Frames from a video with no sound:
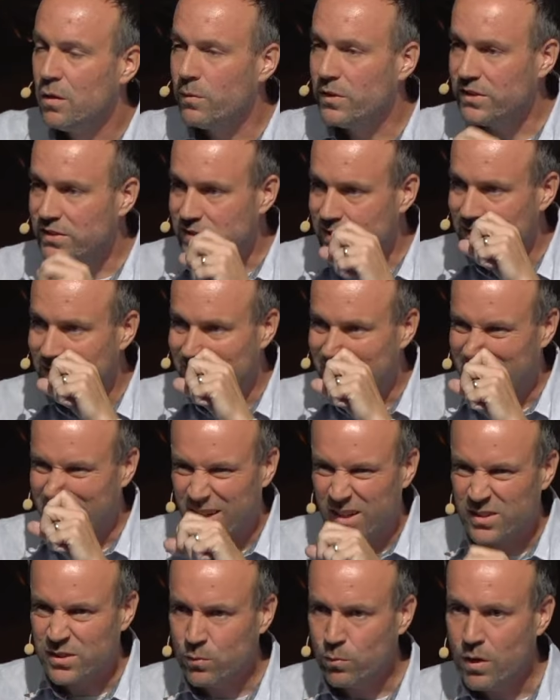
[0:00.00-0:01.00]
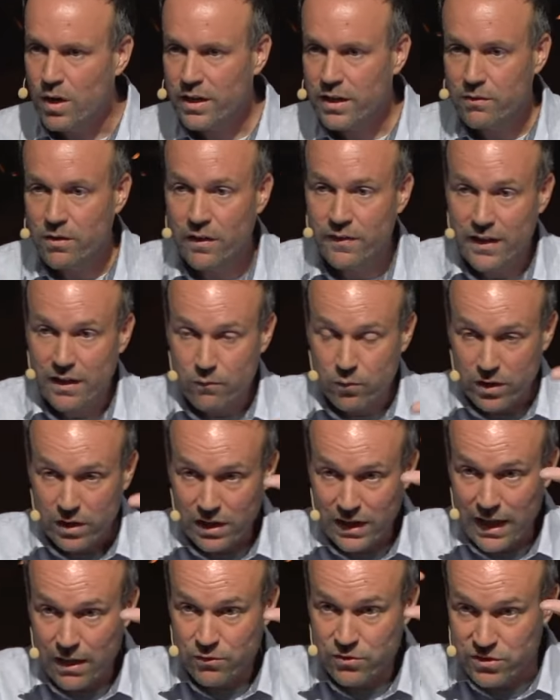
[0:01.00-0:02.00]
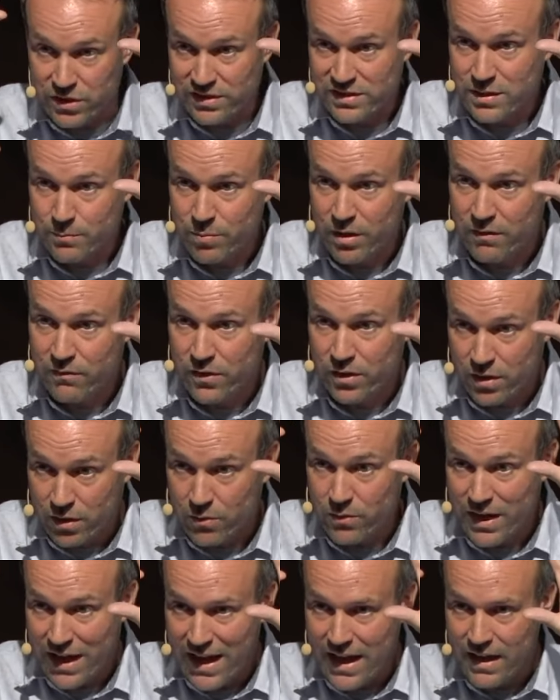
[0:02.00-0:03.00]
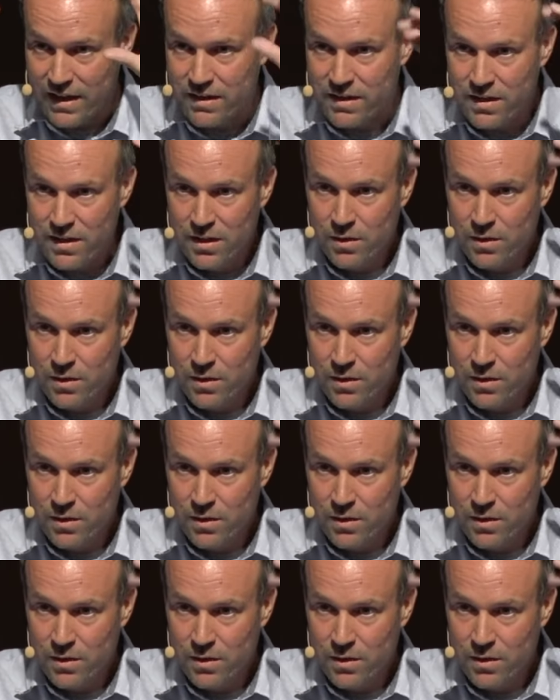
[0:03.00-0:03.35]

where you see the character walking around, they have a cloud just above their own head